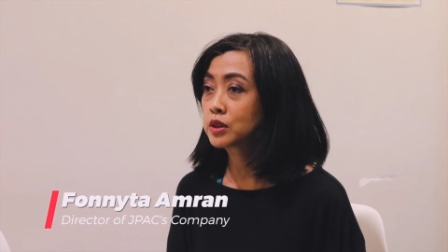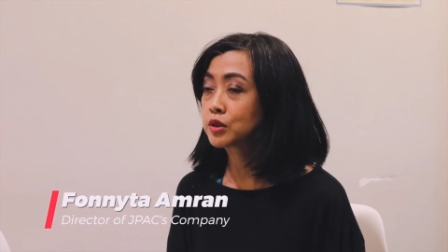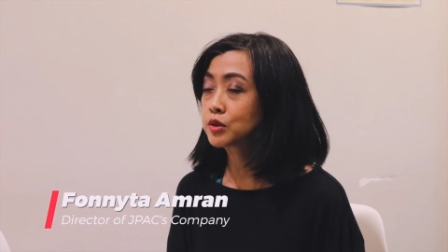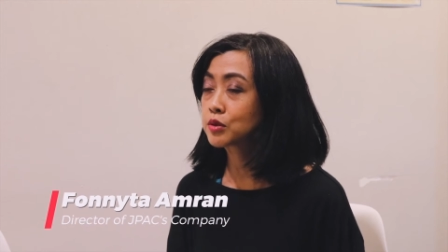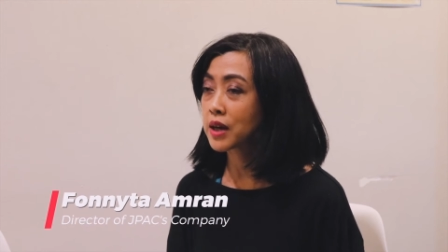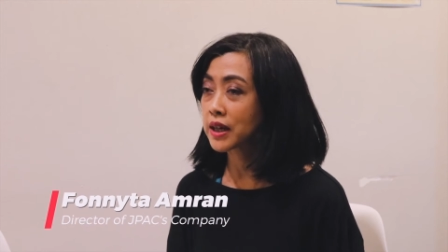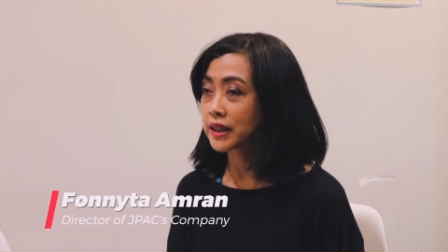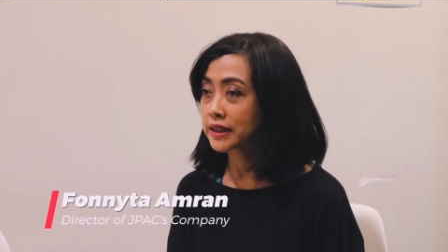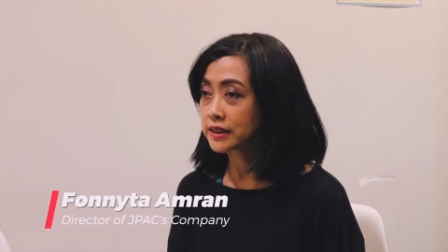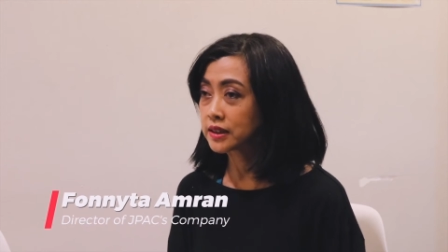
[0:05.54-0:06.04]
the
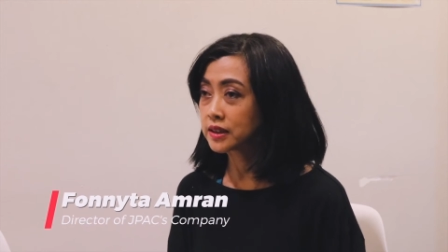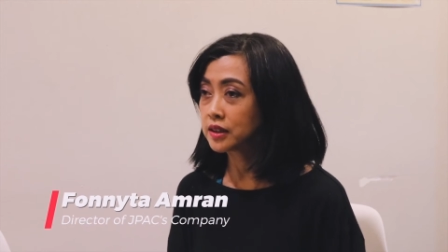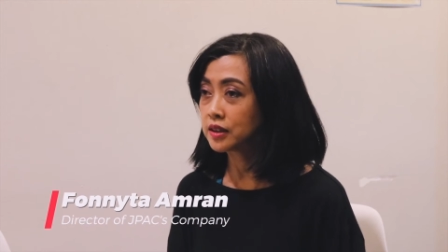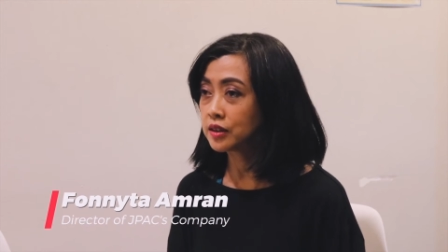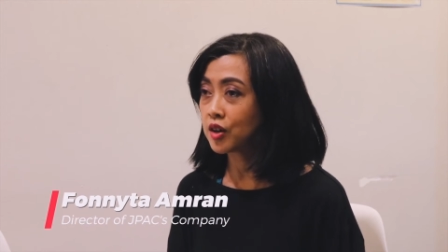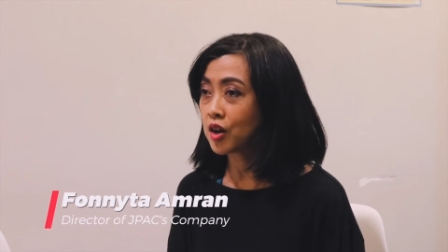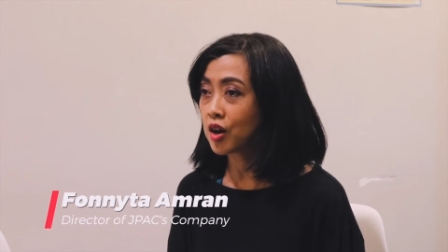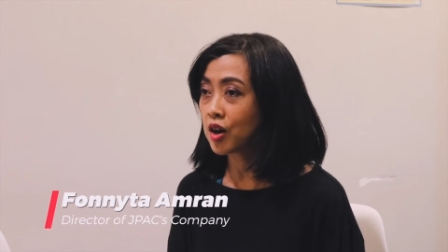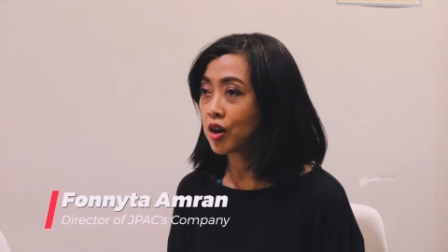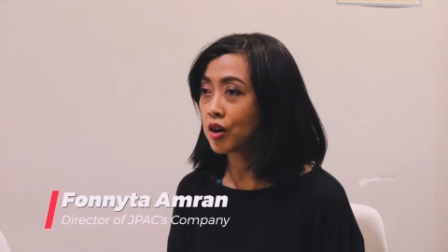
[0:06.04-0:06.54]

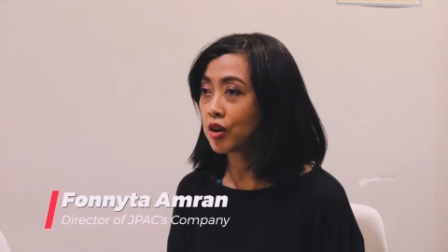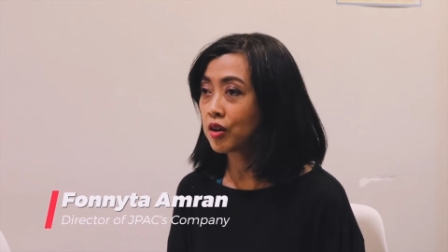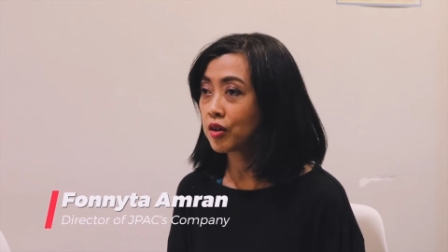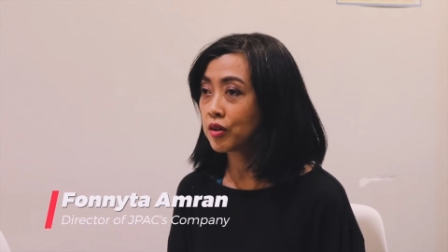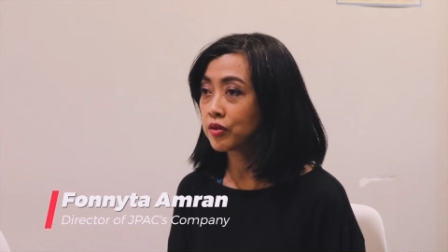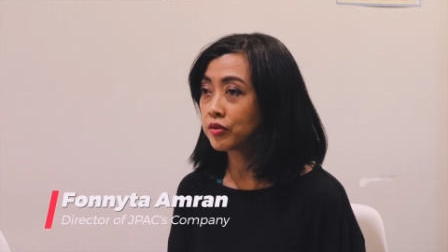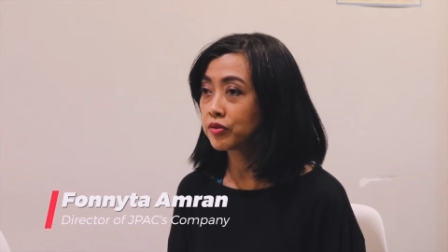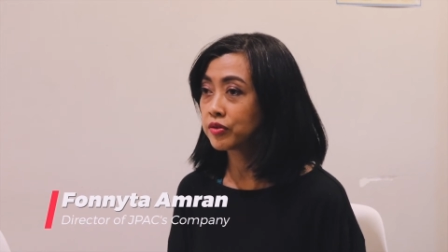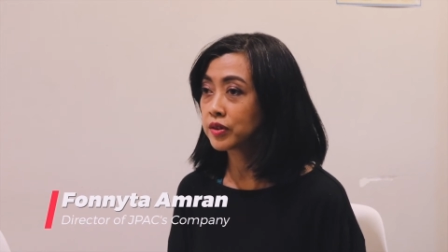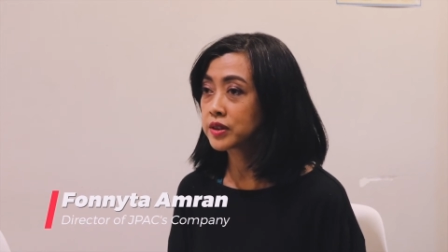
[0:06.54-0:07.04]
director
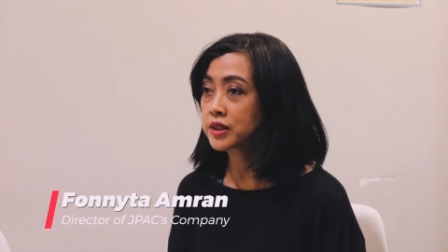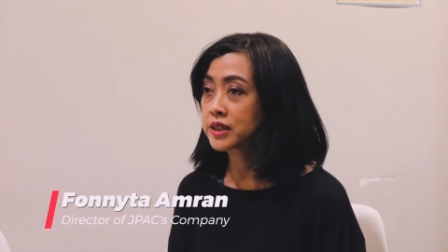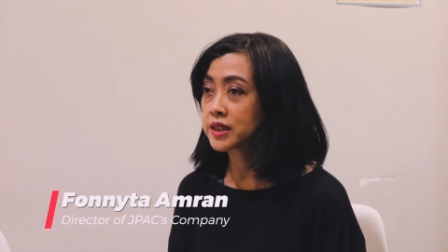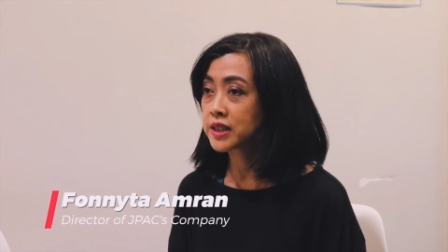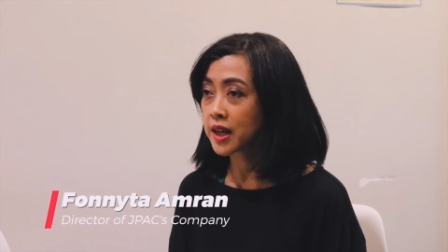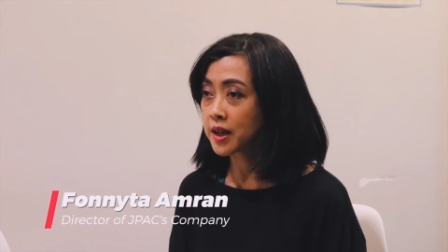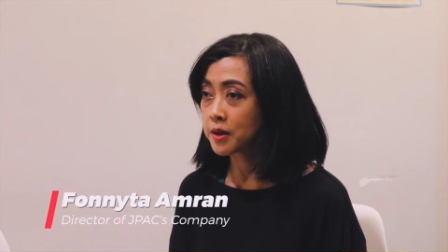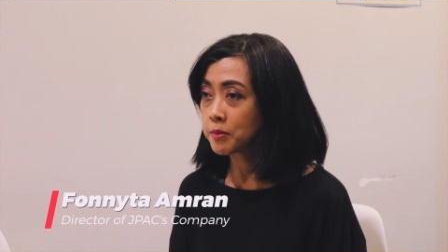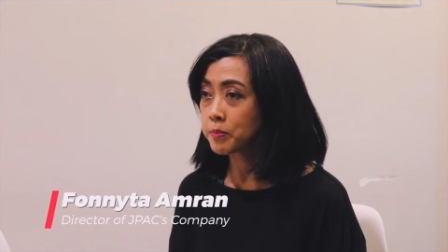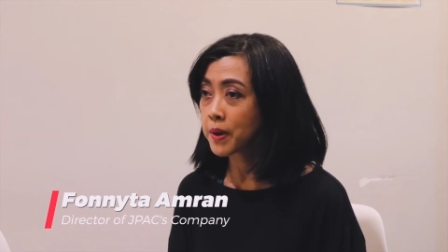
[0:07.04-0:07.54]
of
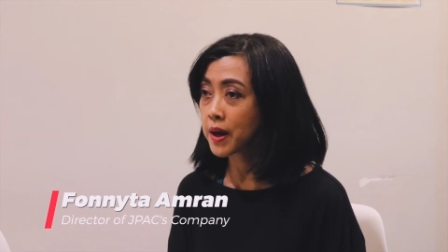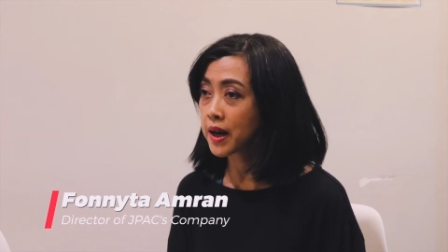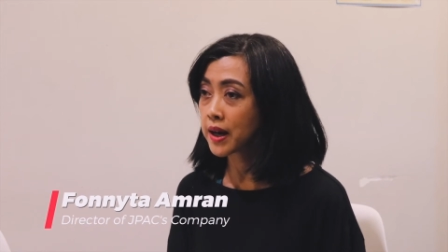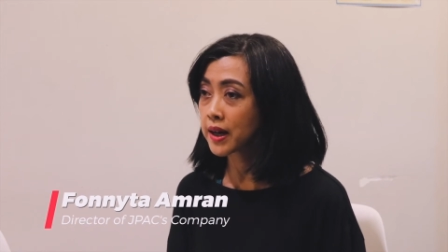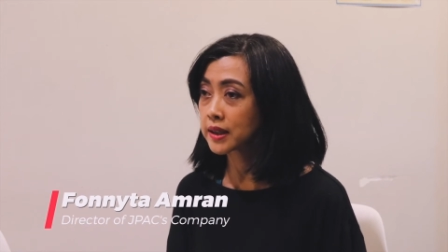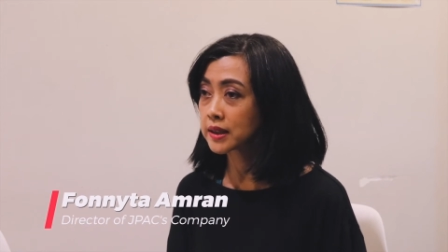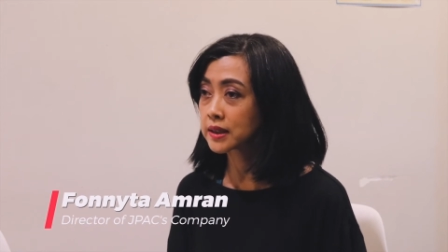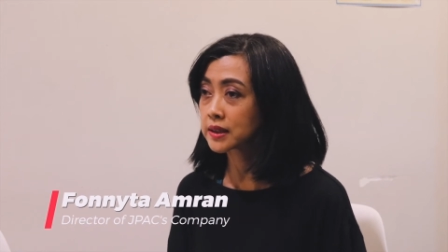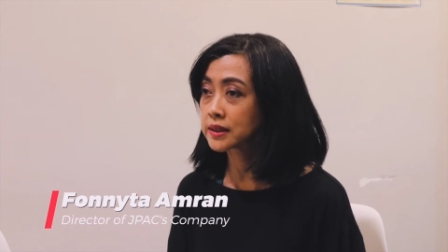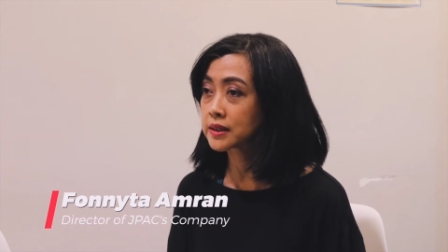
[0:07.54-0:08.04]

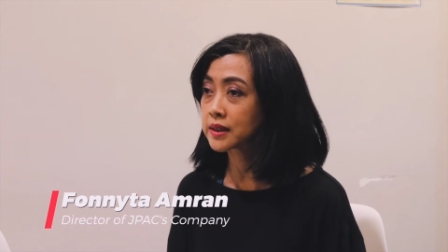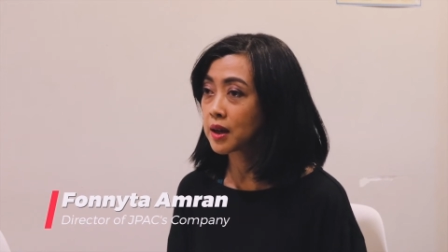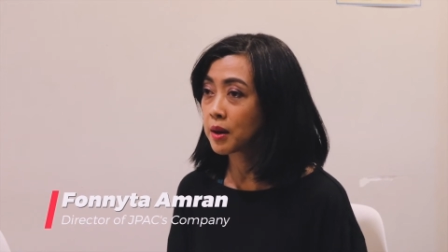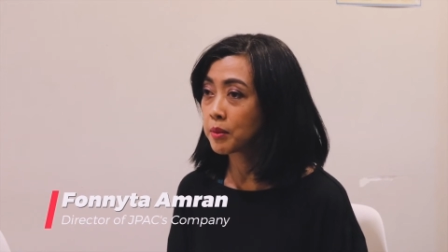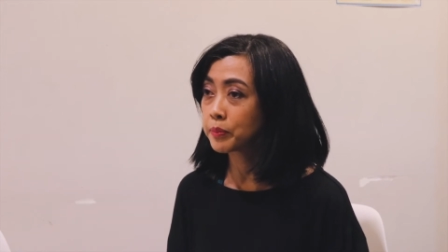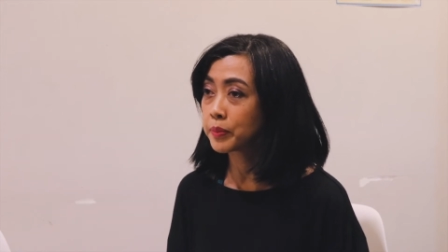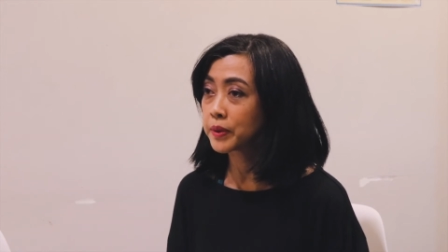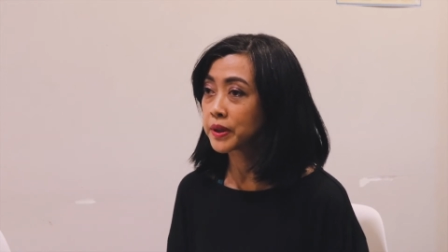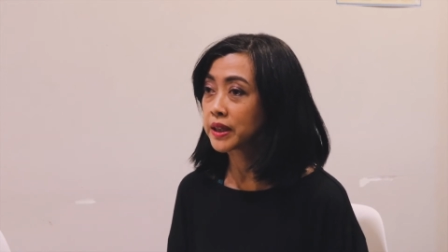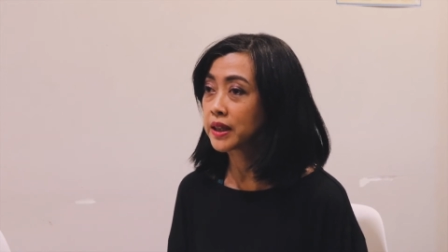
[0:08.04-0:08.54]
JPAC's
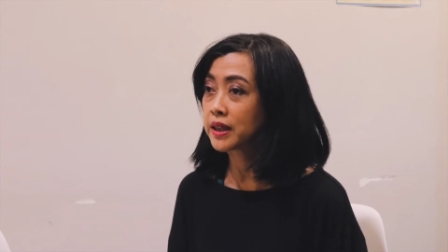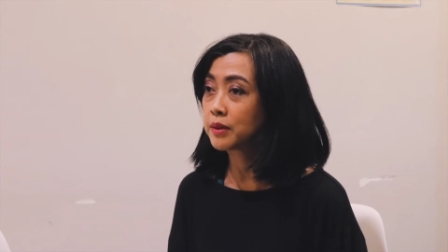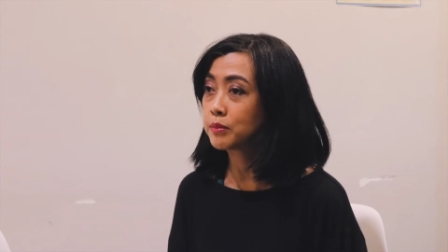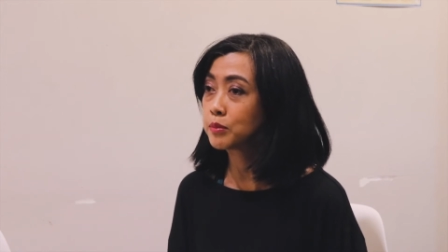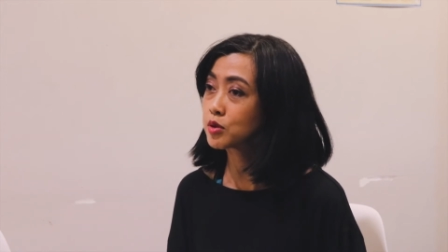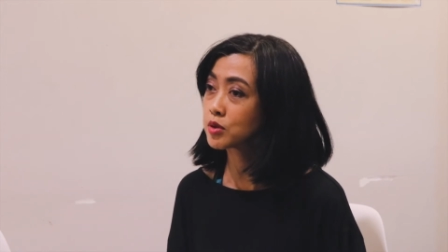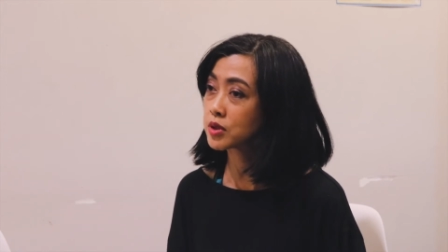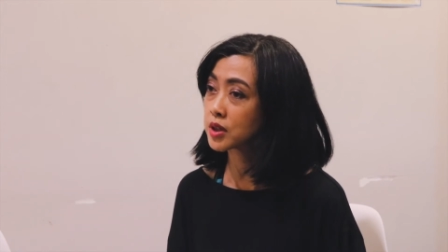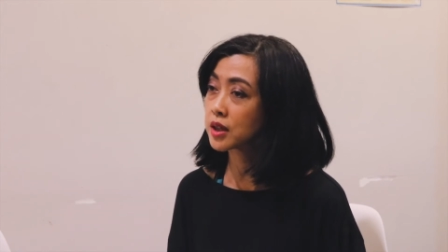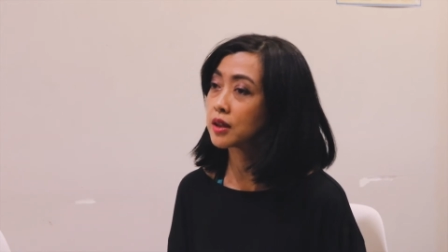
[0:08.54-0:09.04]
company
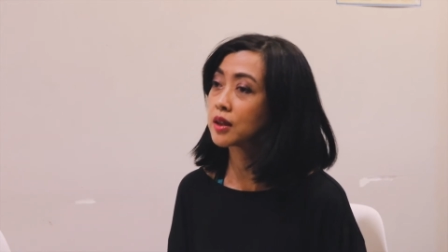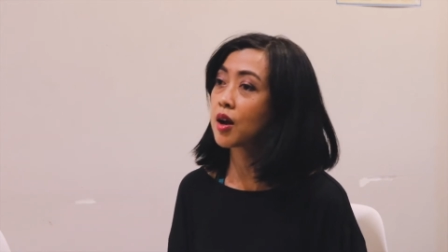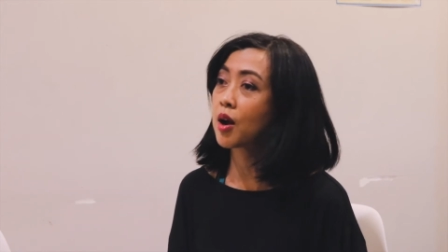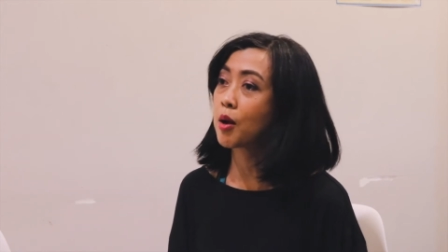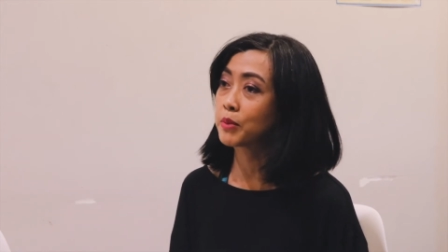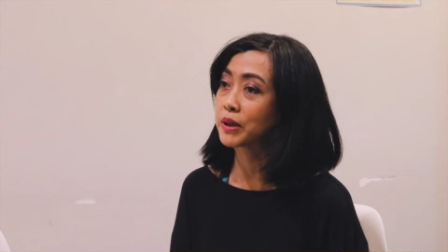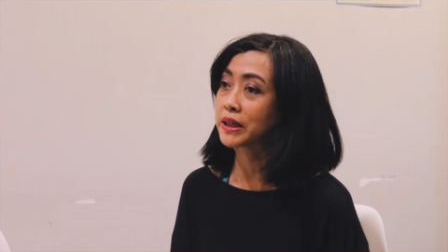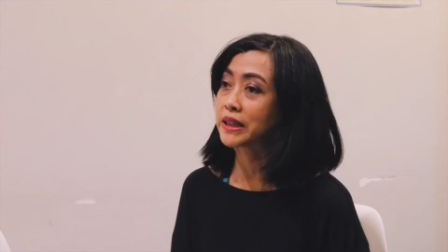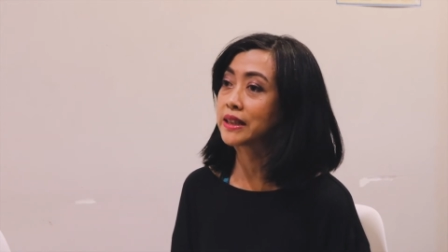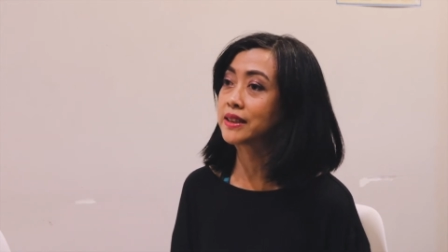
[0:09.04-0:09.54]
musical
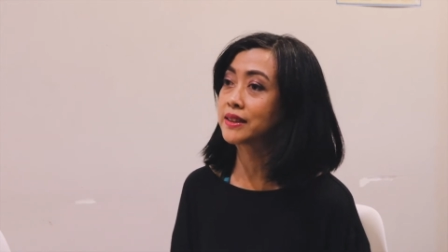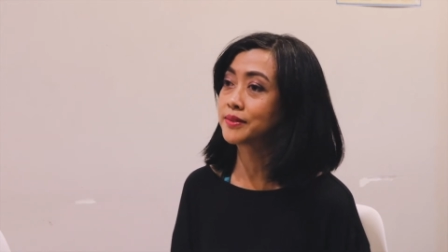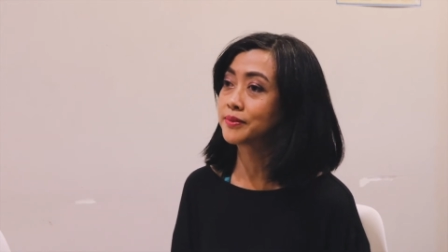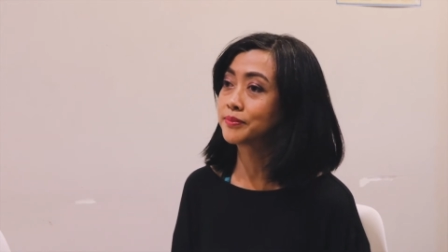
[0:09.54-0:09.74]
comedy.